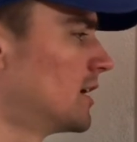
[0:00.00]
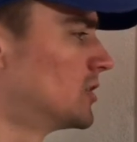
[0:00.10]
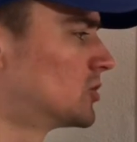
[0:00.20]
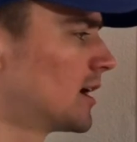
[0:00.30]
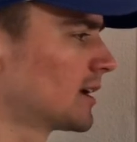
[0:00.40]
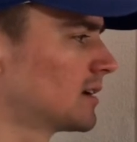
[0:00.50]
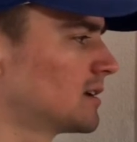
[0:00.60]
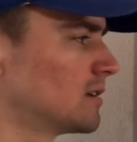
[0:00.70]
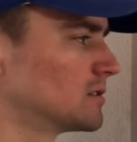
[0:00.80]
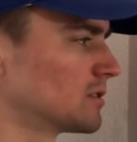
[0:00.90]
a tracking
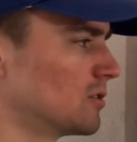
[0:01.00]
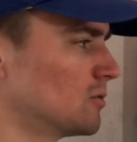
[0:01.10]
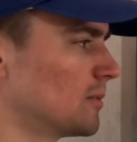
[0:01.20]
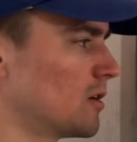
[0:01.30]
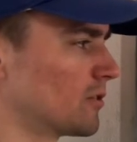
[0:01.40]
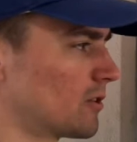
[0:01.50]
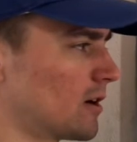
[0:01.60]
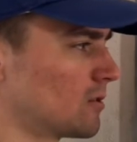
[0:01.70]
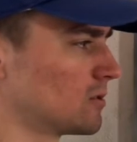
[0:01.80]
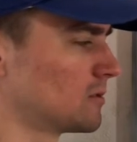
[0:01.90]
telescope on the ground.